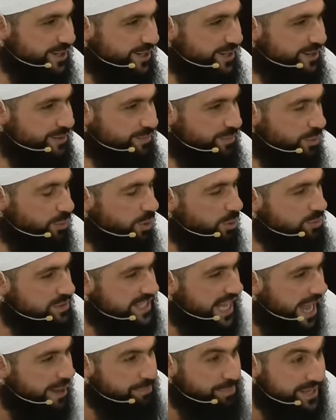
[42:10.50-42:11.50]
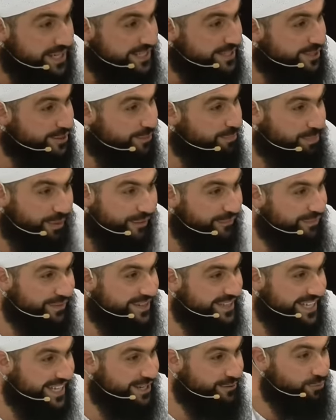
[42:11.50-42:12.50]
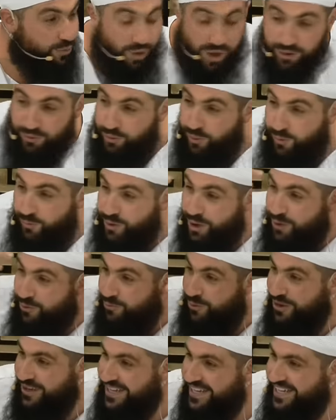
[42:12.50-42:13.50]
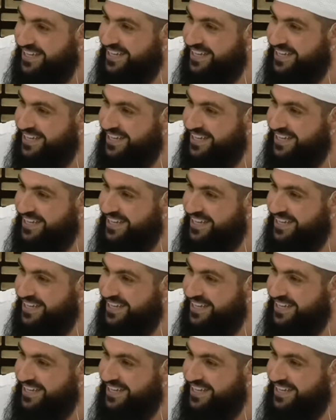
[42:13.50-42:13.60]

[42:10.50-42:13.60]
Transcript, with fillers: But what was happening to the Prophet then? What, what, what?